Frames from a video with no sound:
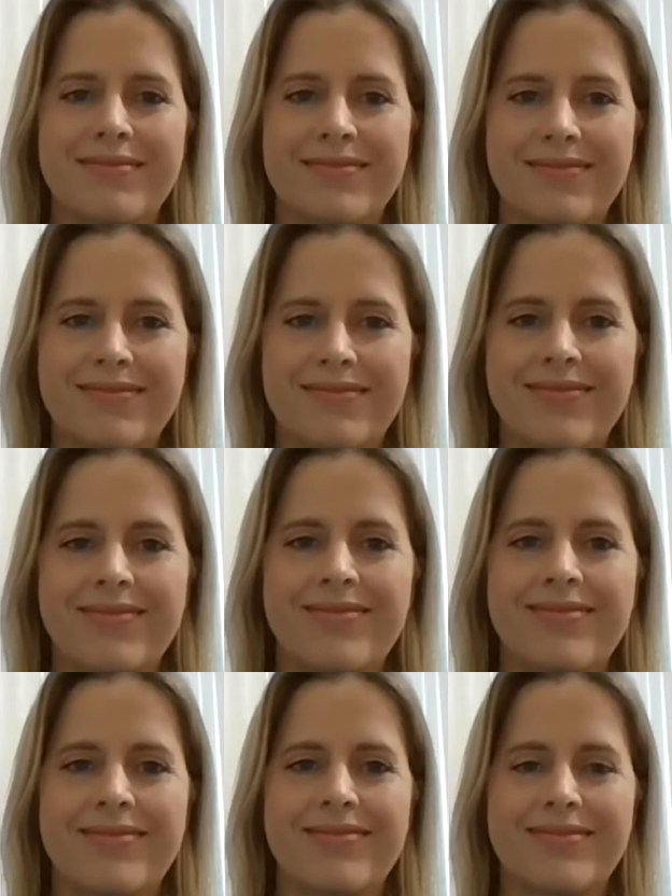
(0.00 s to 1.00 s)

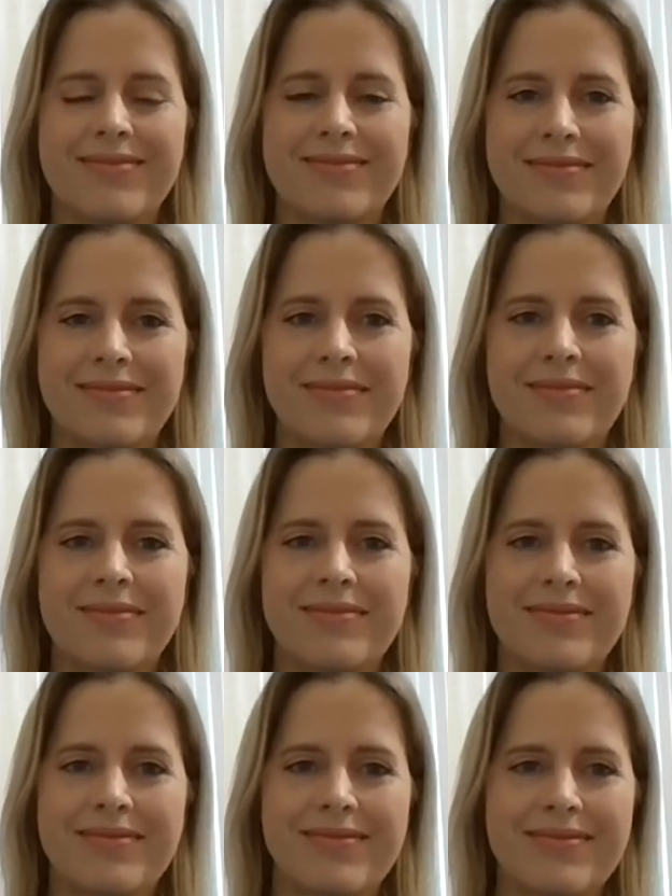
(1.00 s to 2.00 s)

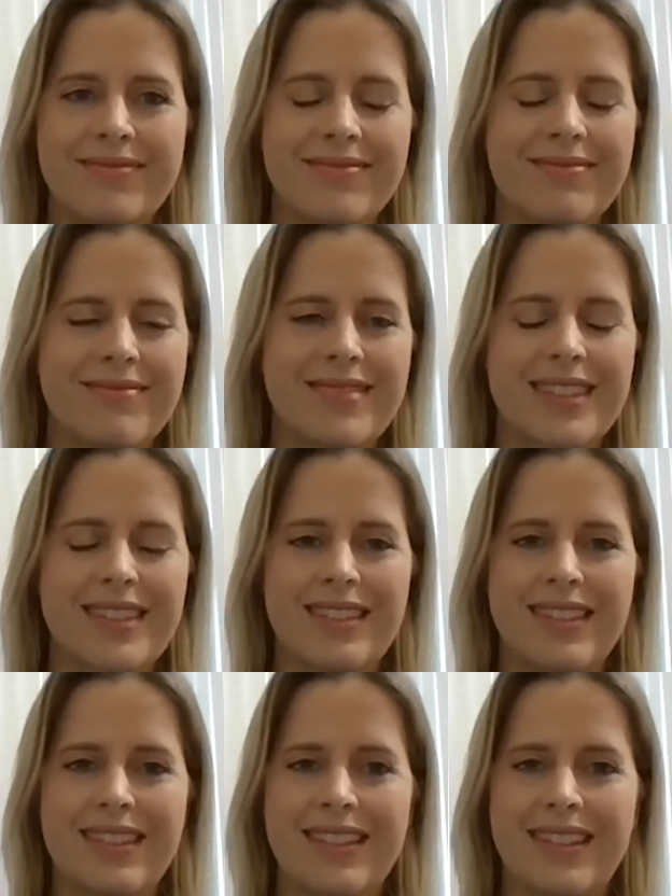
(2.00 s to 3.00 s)

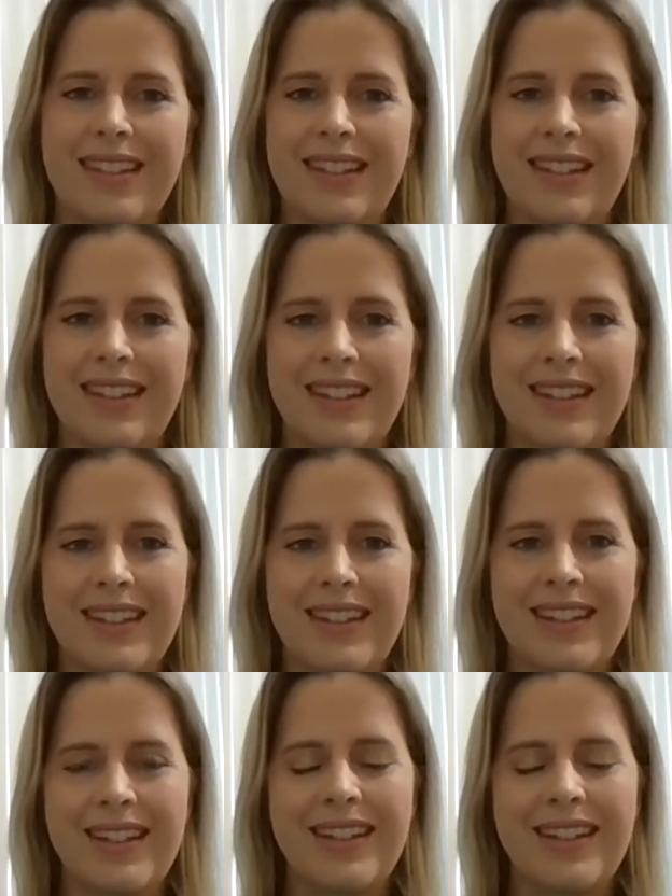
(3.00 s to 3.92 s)
[no speech]